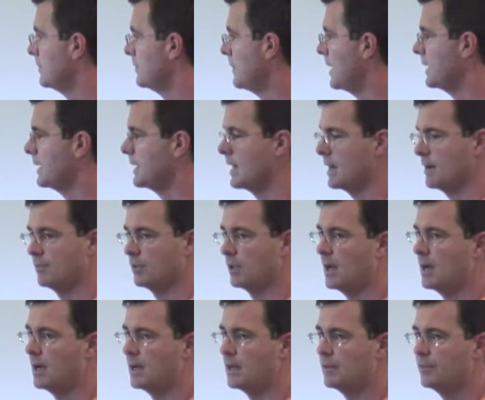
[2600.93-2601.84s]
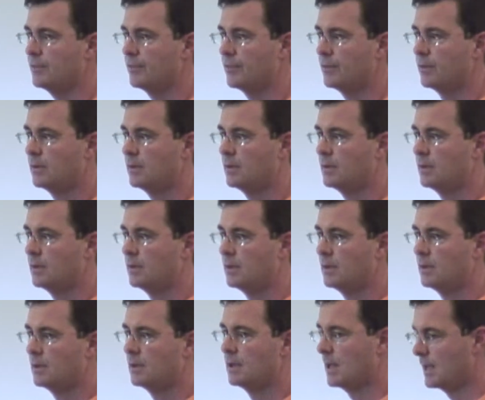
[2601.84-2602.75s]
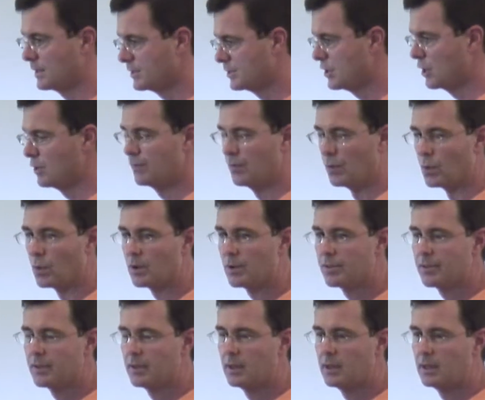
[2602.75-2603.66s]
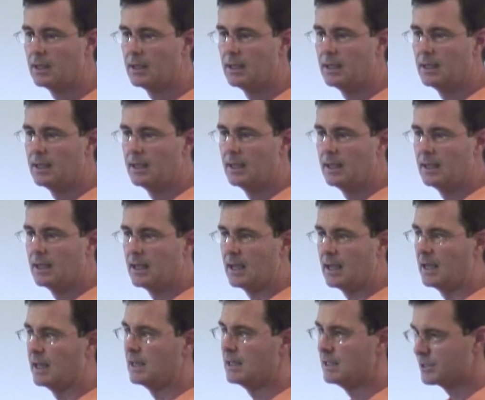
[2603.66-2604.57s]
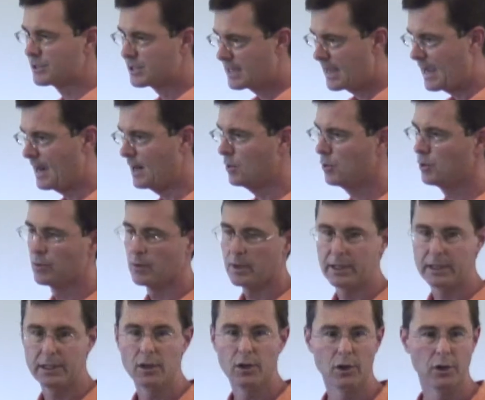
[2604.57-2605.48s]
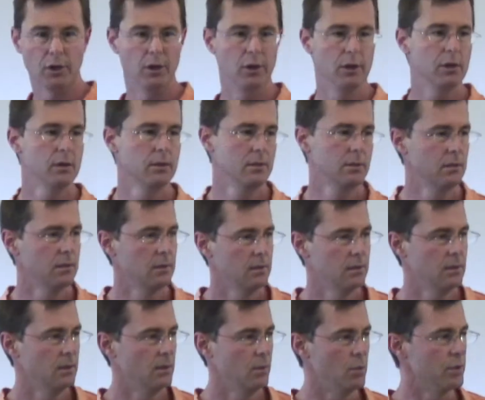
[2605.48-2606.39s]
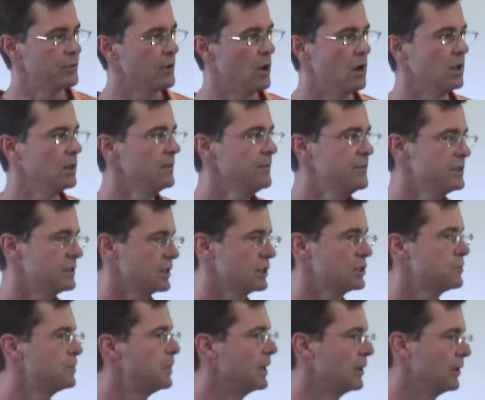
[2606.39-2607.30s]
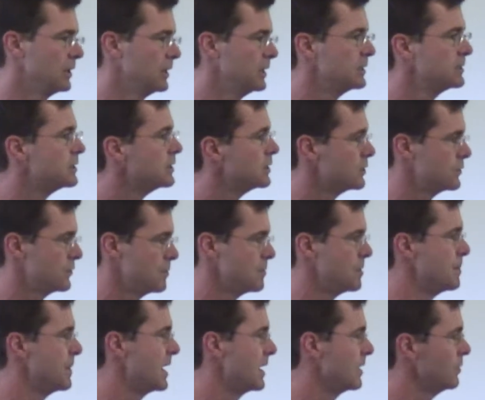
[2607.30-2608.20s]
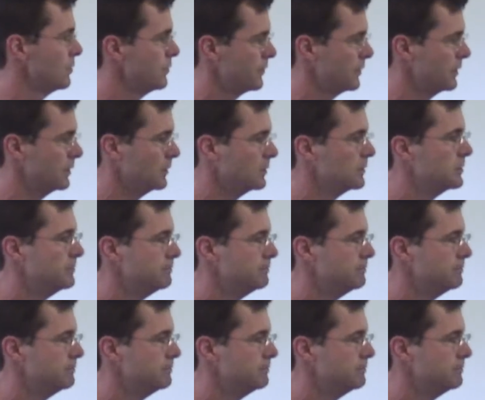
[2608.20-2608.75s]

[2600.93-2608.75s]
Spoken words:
might have life, and so forth. And he's countering her with all of his experiences from the battlefield.